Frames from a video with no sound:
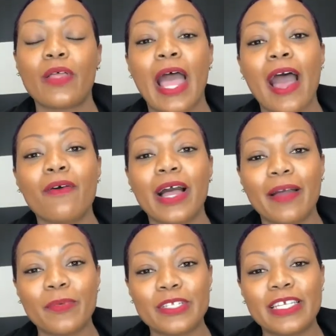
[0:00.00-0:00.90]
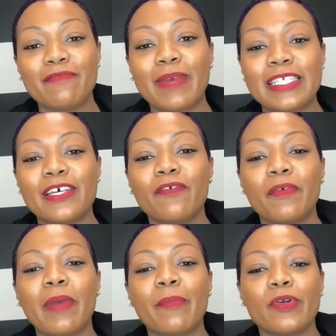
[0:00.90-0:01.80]
how I perceive myself
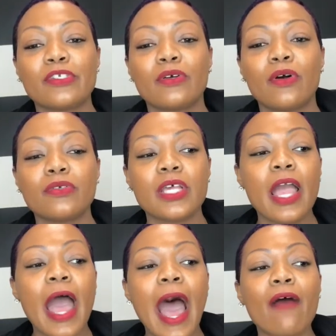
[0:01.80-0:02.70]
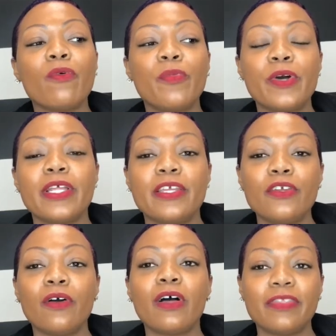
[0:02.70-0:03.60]
and my personal goals, I will put,
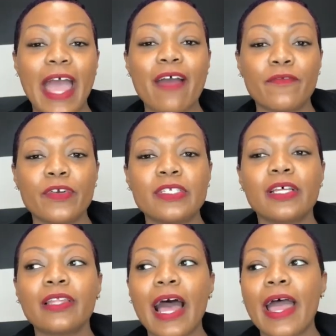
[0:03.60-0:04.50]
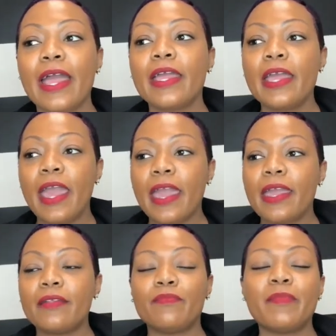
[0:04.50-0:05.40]
you know, that first a lot.
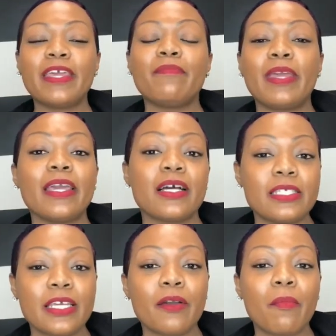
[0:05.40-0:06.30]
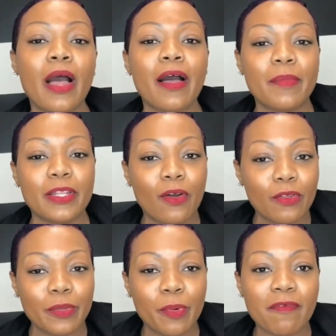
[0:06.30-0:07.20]
And me being a single mom and the
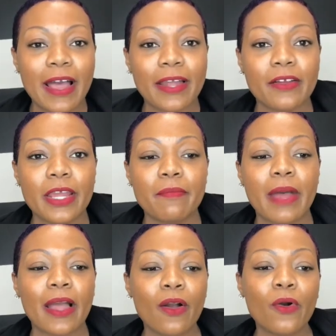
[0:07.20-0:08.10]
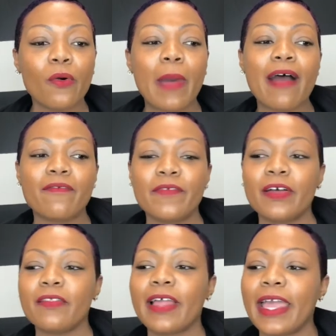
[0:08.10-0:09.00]
only provider in my home, I
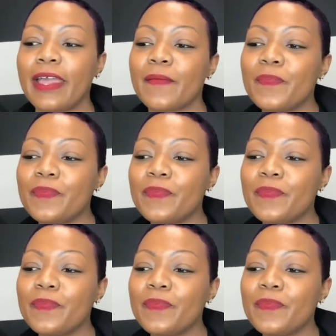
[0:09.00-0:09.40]
felt like,